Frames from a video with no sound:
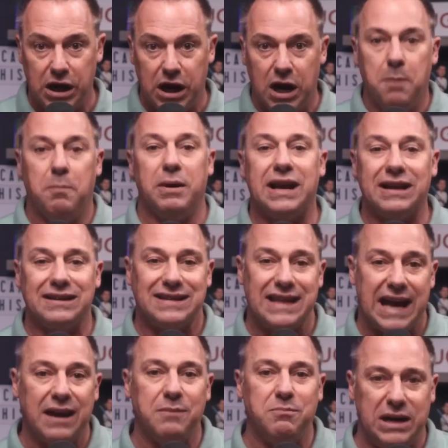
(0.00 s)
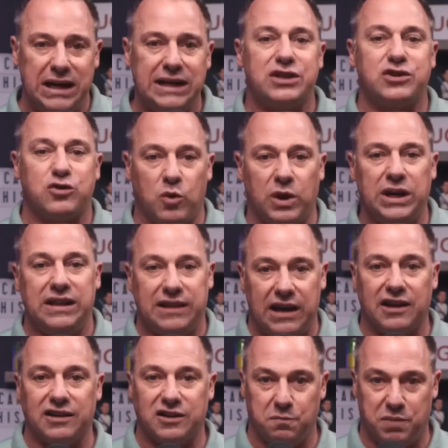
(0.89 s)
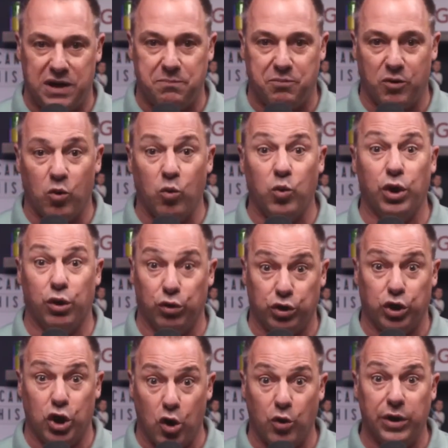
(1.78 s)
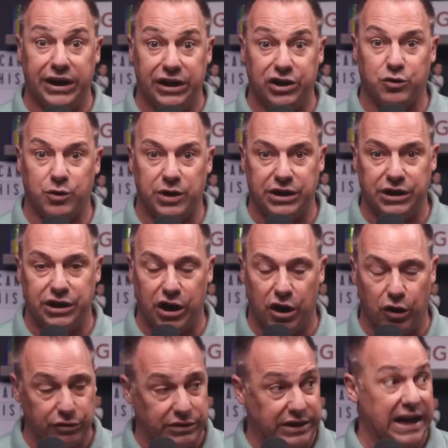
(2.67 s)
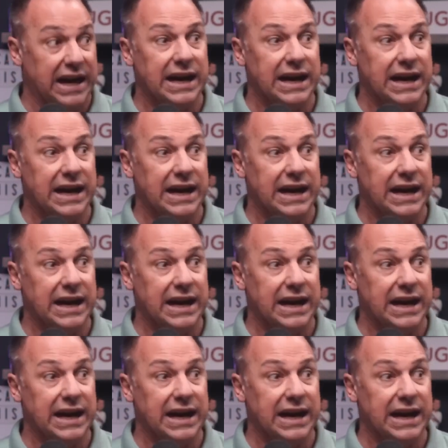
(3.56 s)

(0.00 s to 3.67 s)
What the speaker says: Because that means 20,000 people will go into it and go, dang,